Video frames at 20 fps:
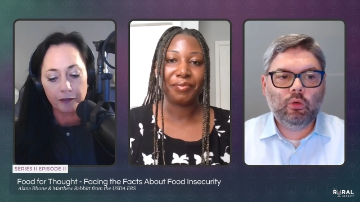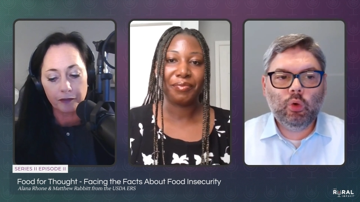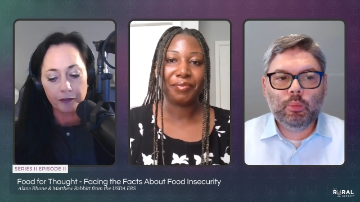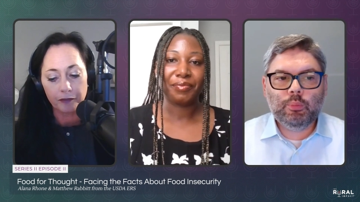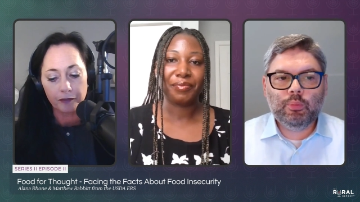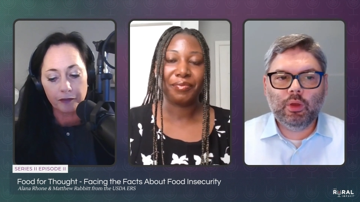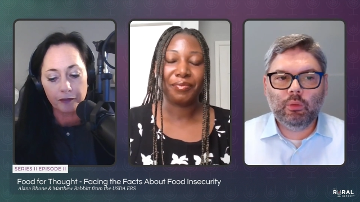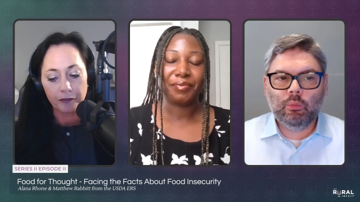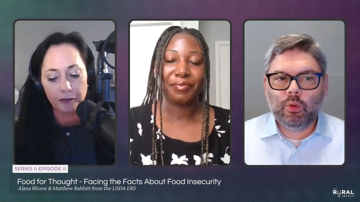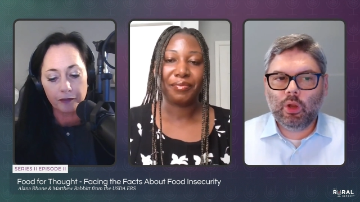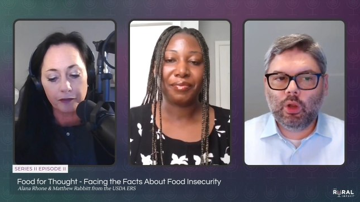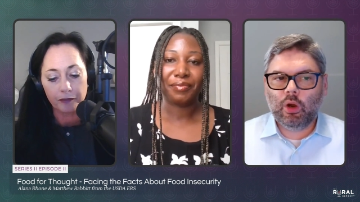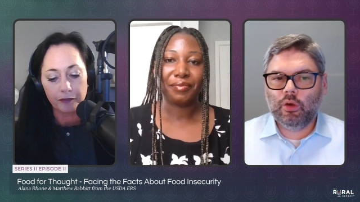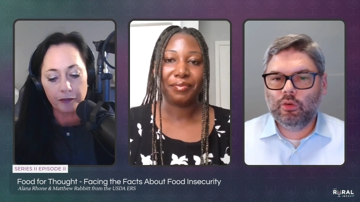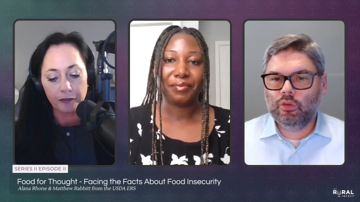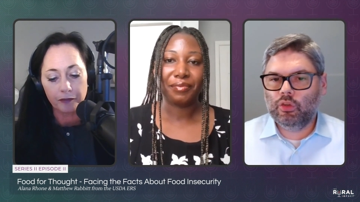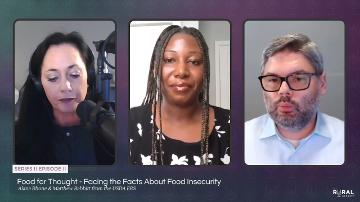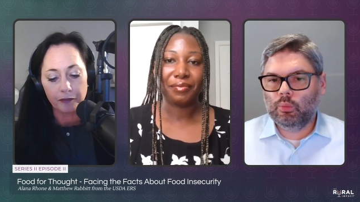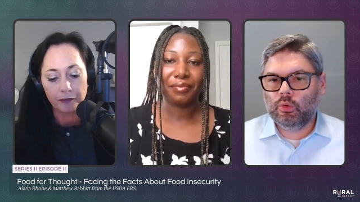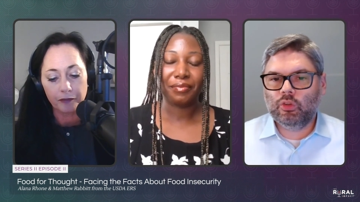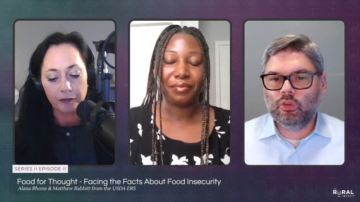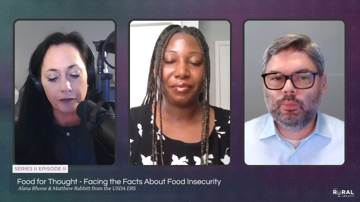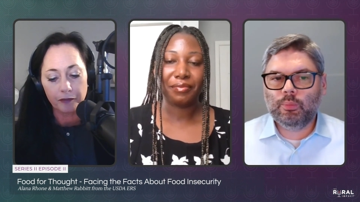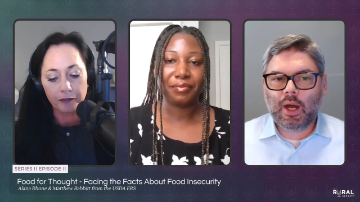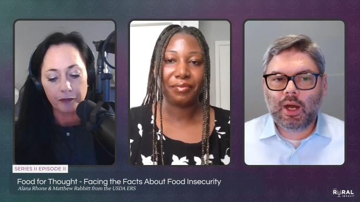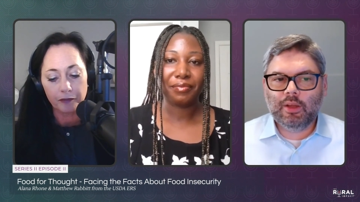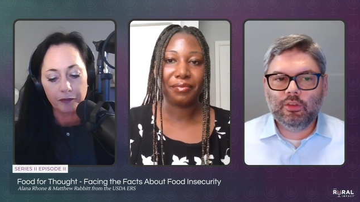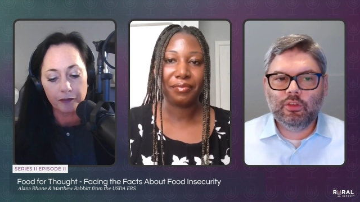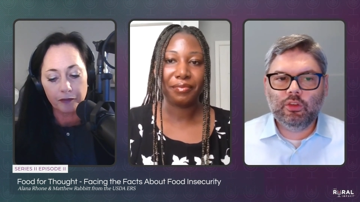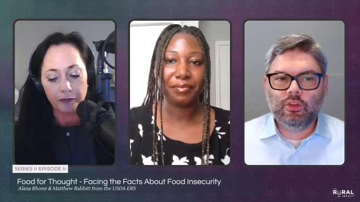Speaker 1: equipped that we are to
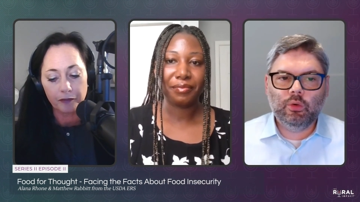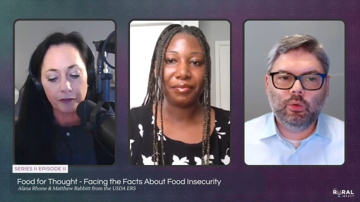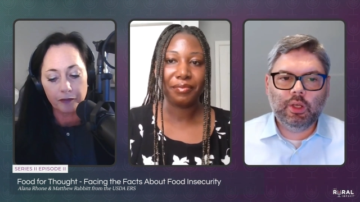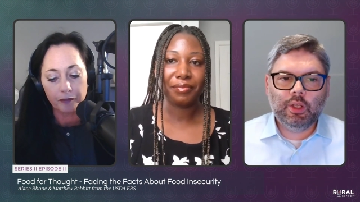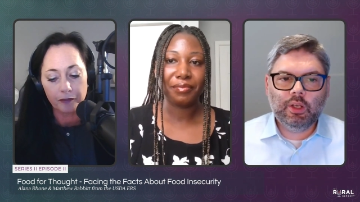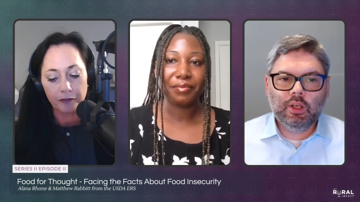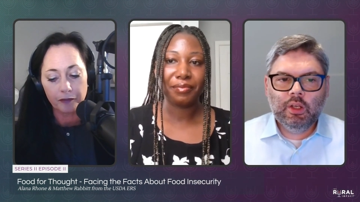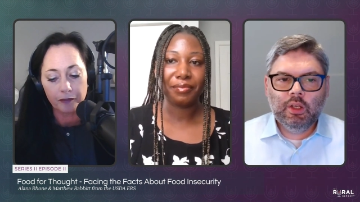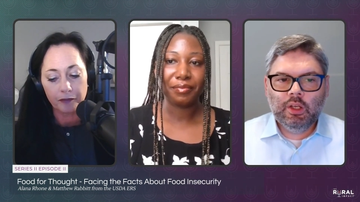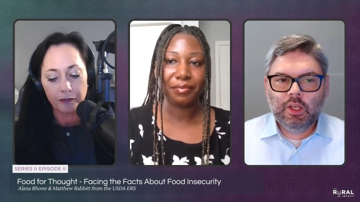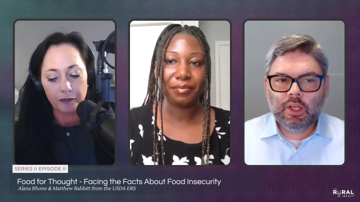respond to it.